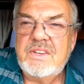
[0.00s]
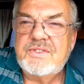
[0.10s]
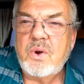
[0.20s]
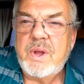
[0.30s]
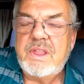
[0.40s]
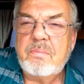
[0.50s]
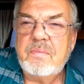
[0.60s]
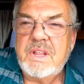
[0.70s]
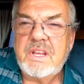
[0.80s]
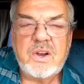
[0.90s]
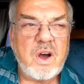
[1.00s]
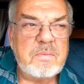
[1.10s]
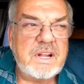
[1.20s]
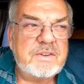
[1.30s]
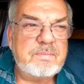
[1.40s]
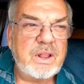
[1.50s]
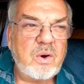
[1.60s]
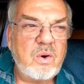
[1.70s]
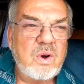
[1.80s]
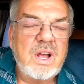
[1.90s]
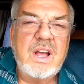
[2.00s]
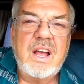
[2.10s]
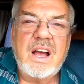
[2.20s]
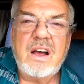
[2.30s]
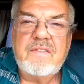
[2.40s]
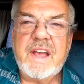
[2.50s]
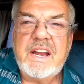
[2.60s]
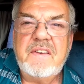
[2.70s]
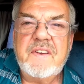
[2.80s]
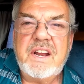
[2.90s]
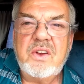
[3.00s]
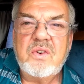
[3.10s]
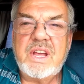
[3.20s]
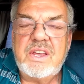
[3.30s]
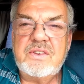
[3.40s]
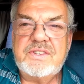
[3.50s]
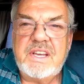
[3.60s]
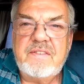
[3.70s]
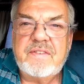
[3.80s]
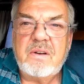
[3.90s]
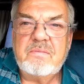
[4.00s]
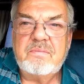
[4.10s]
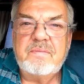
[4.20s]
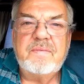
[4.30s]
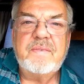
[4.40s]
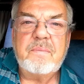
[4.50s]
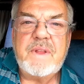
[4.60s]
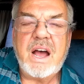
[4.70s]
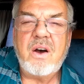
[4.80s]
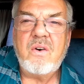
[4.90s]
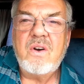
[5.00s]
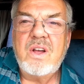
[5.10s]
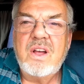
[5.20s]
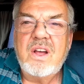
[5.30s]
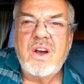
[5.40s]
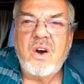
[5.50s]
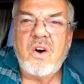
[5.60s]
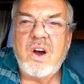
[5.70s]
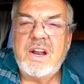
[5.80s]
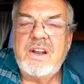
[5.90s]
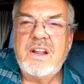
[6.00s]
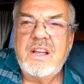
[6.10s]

So in the comments below of any video that you see from now on,